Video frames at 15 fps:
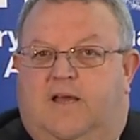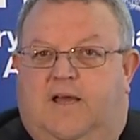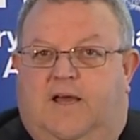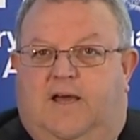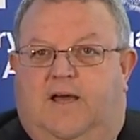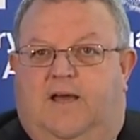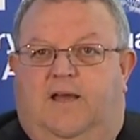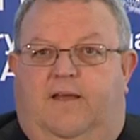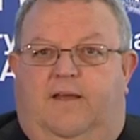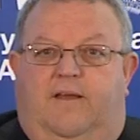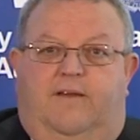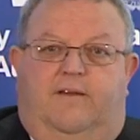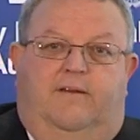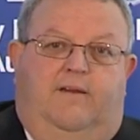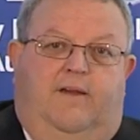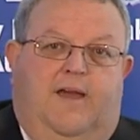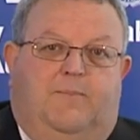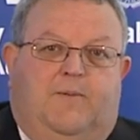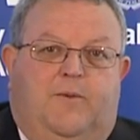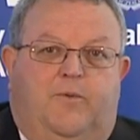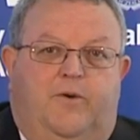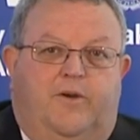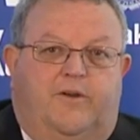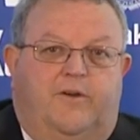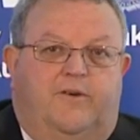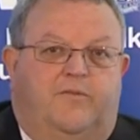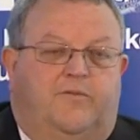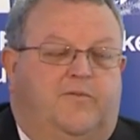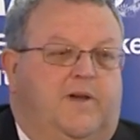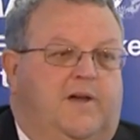uh, uh, happy work
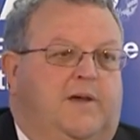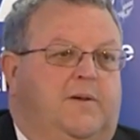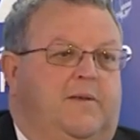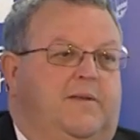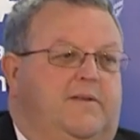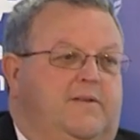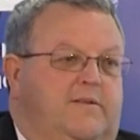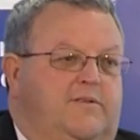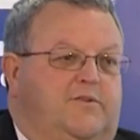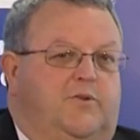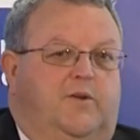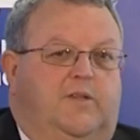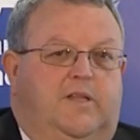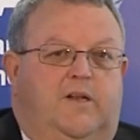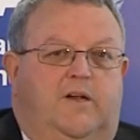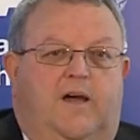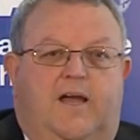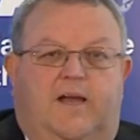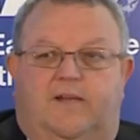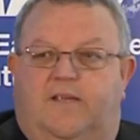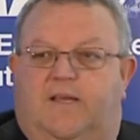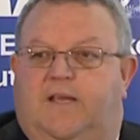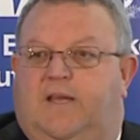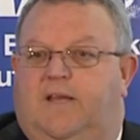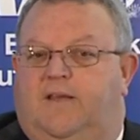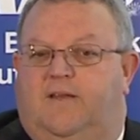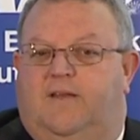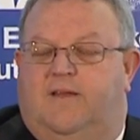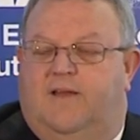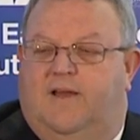of uh, ensuring that IRD
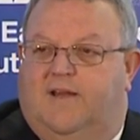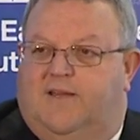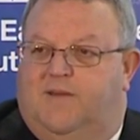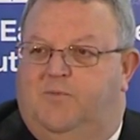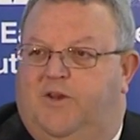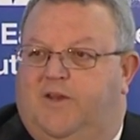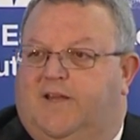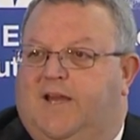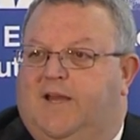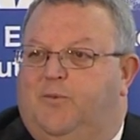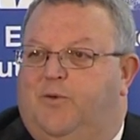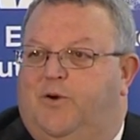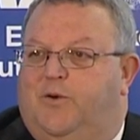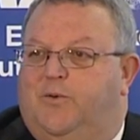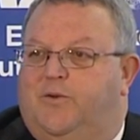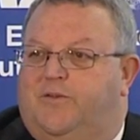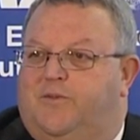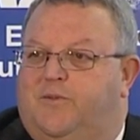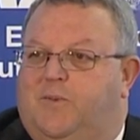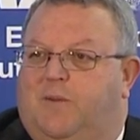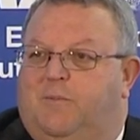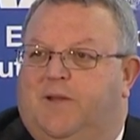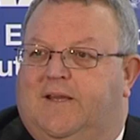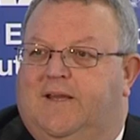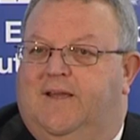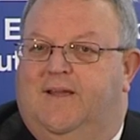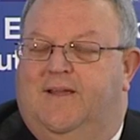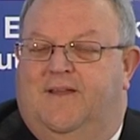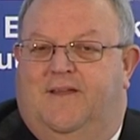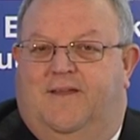communicate well with the public.
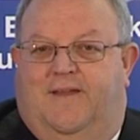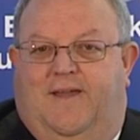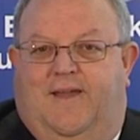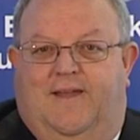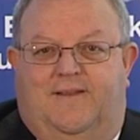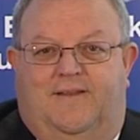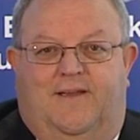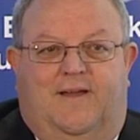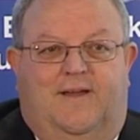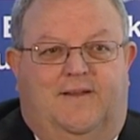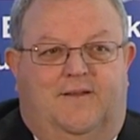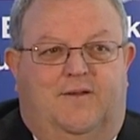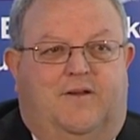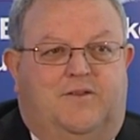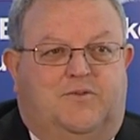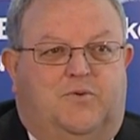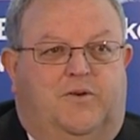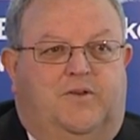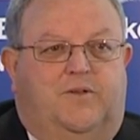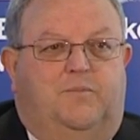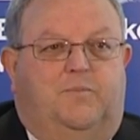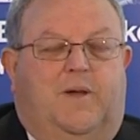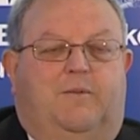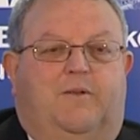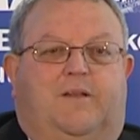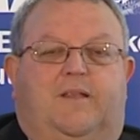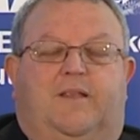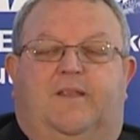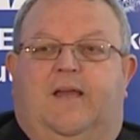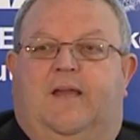And I just want to
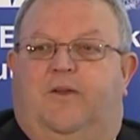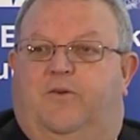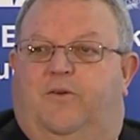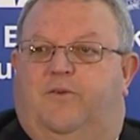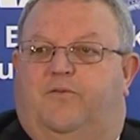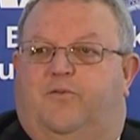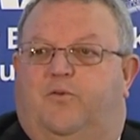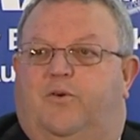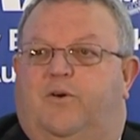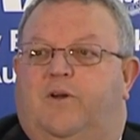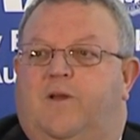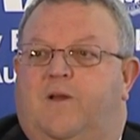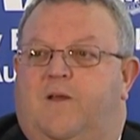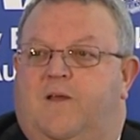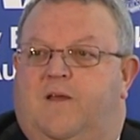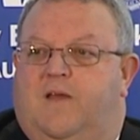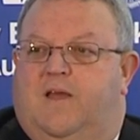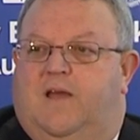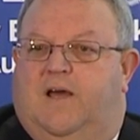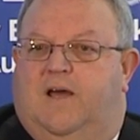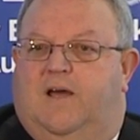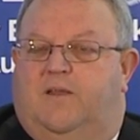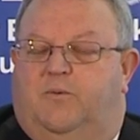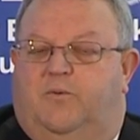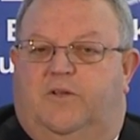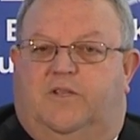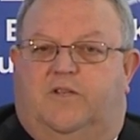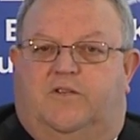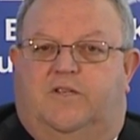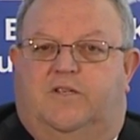publicly thank her for the
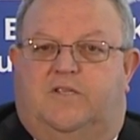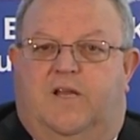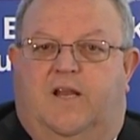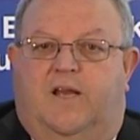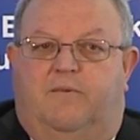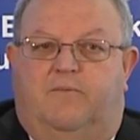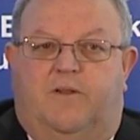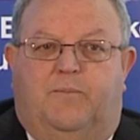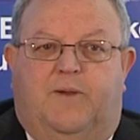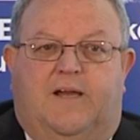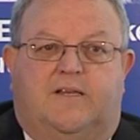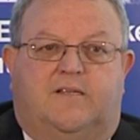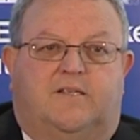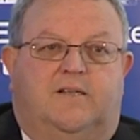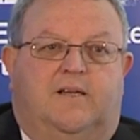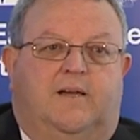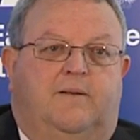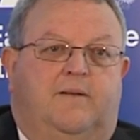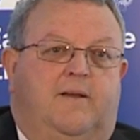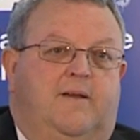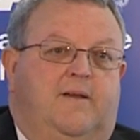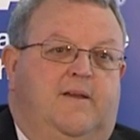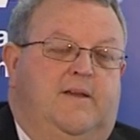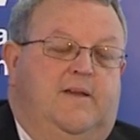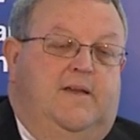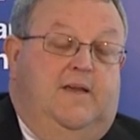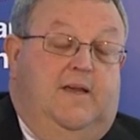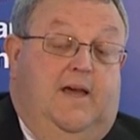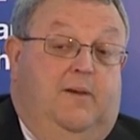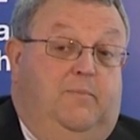work that she's done over the past
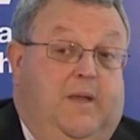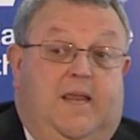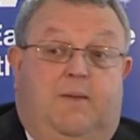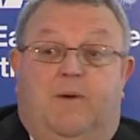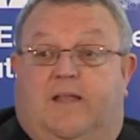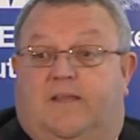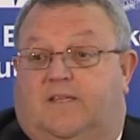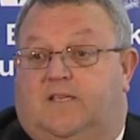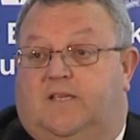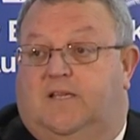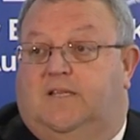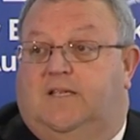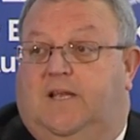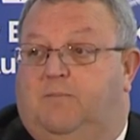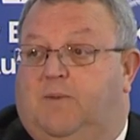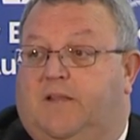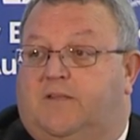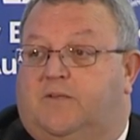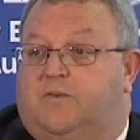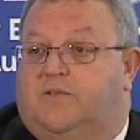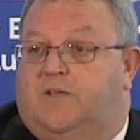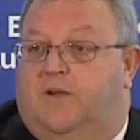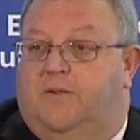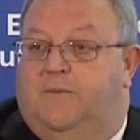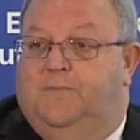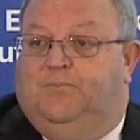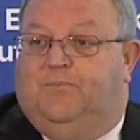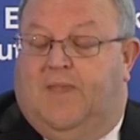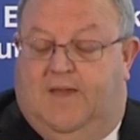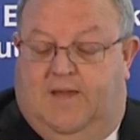many months, 10 months or so.
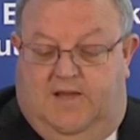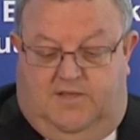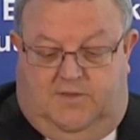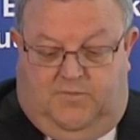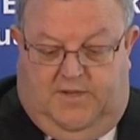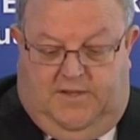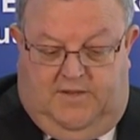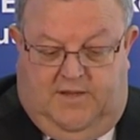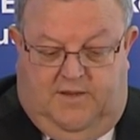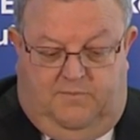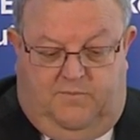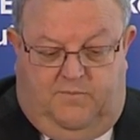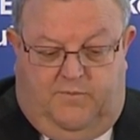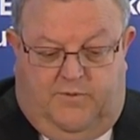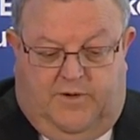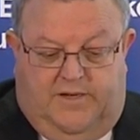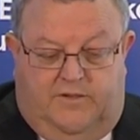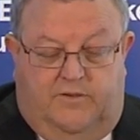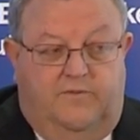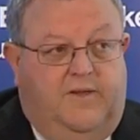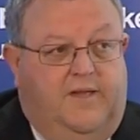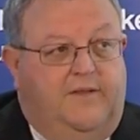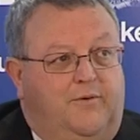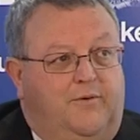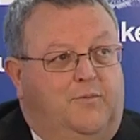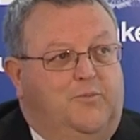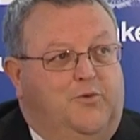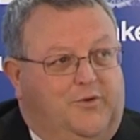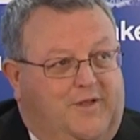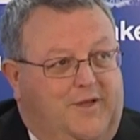it's been great to have you
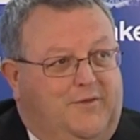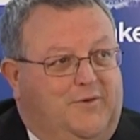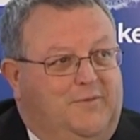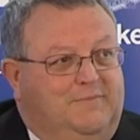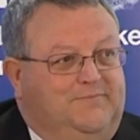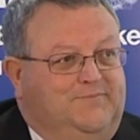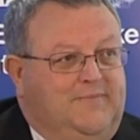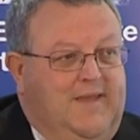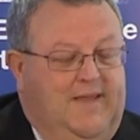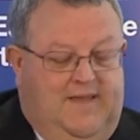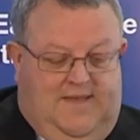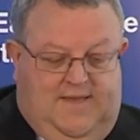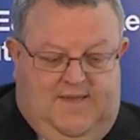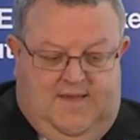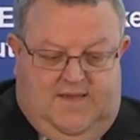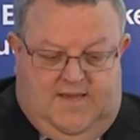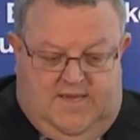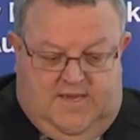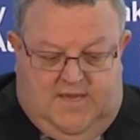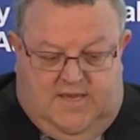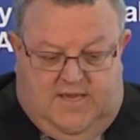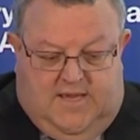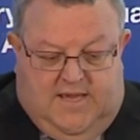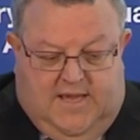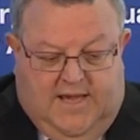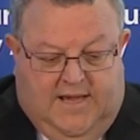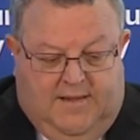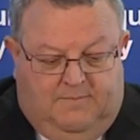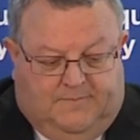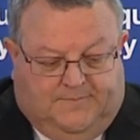on board, Catherine.
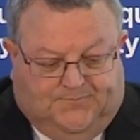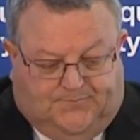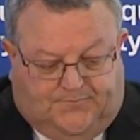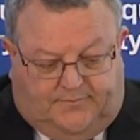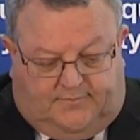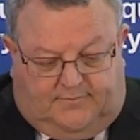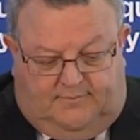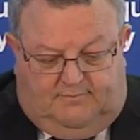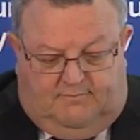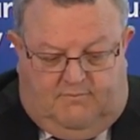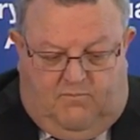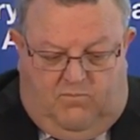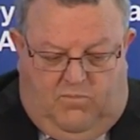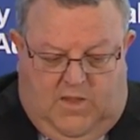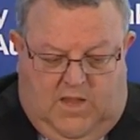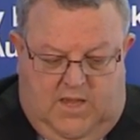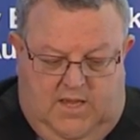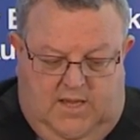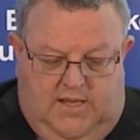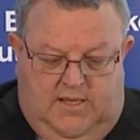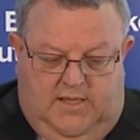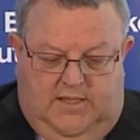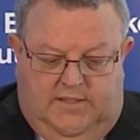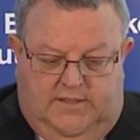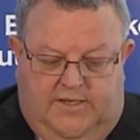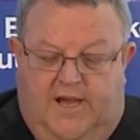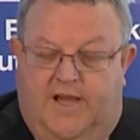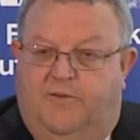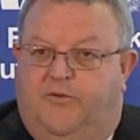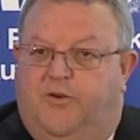Um,
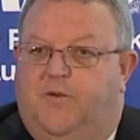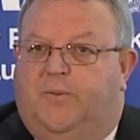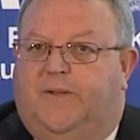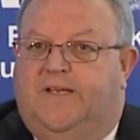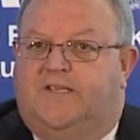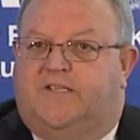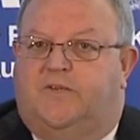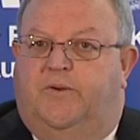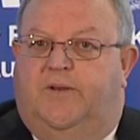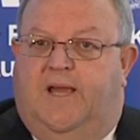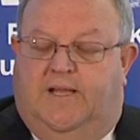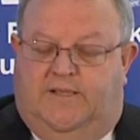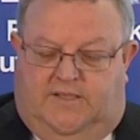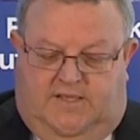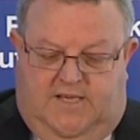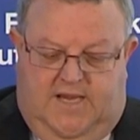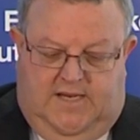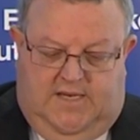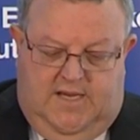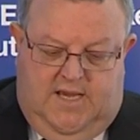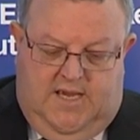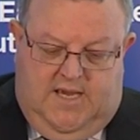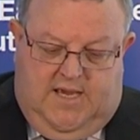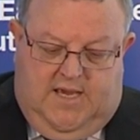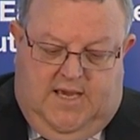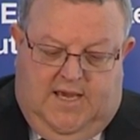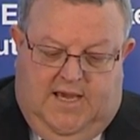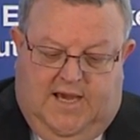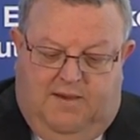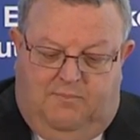today I'm very pleased to announce that
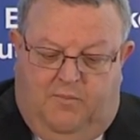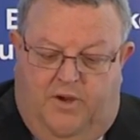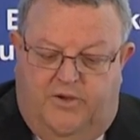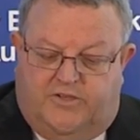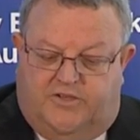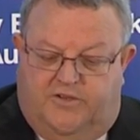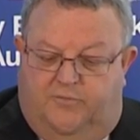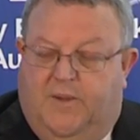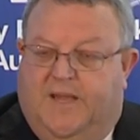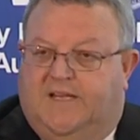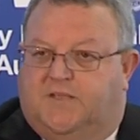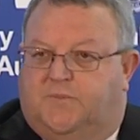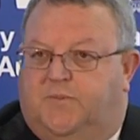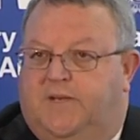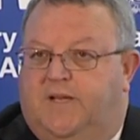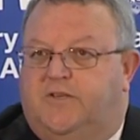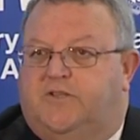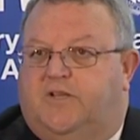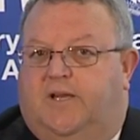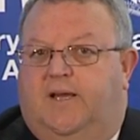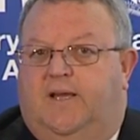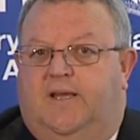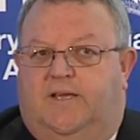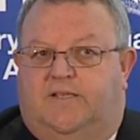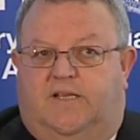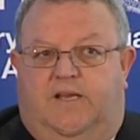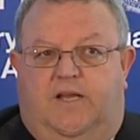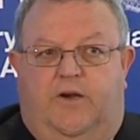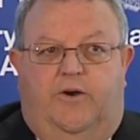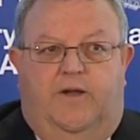uh, most of Banks Peninsula as
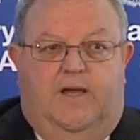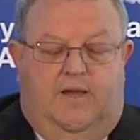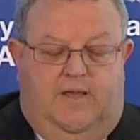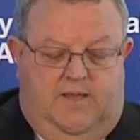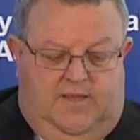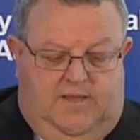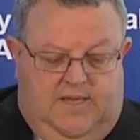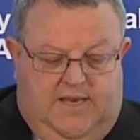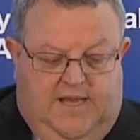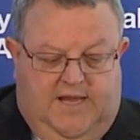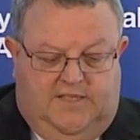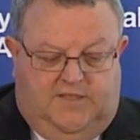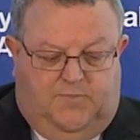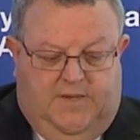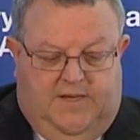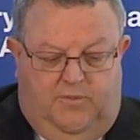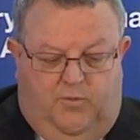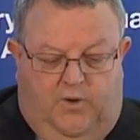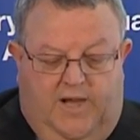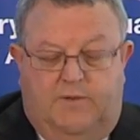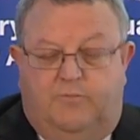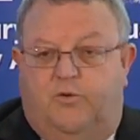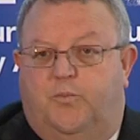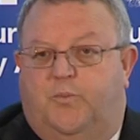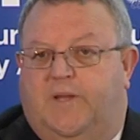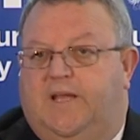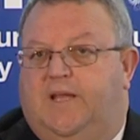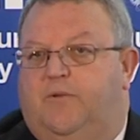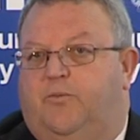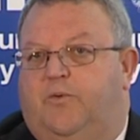an area that has been white will
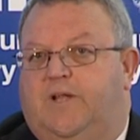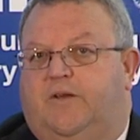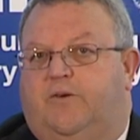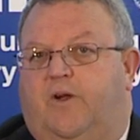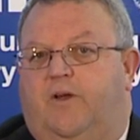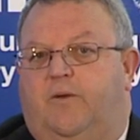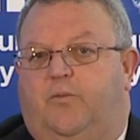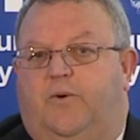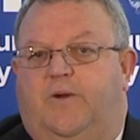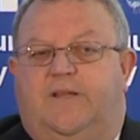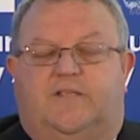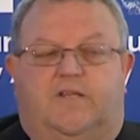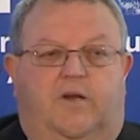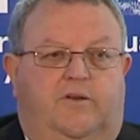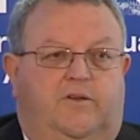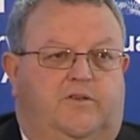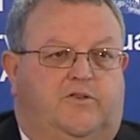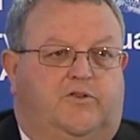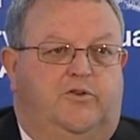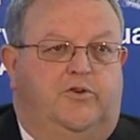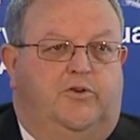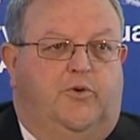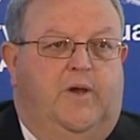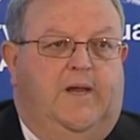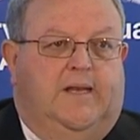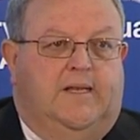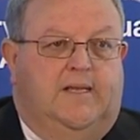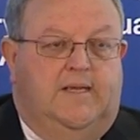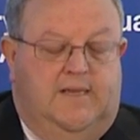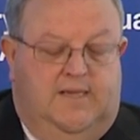be rezoned to green.